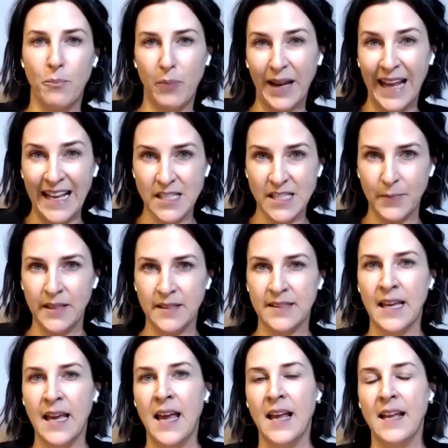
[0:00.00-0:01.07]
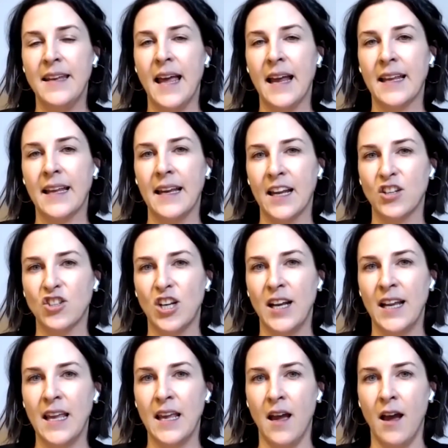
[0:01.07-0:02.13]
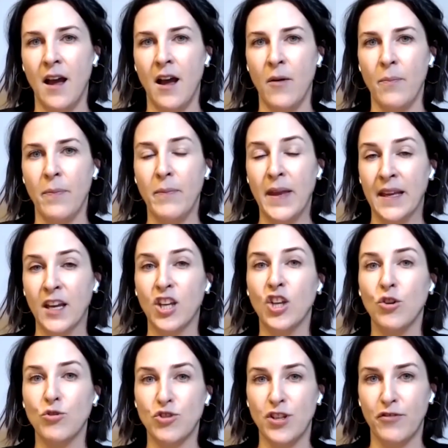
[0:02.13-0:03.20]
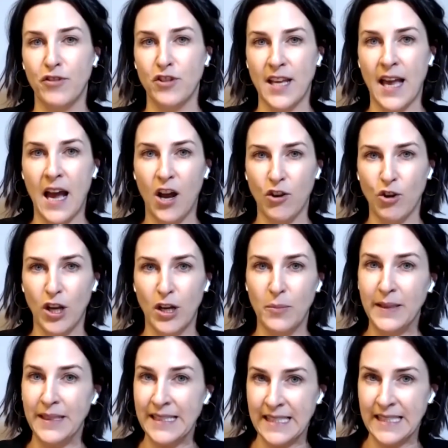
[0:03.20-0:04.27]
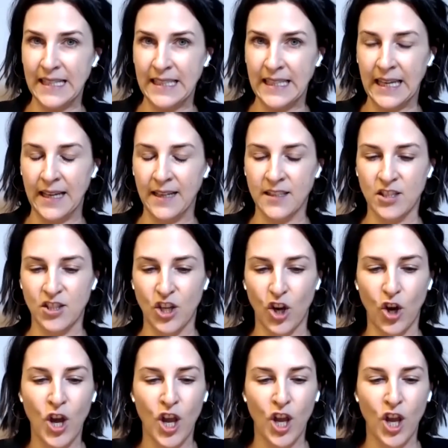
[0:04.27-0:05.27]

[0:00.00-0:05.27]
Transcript: placement, that can actually make a huge difference how you're going to be designing it. So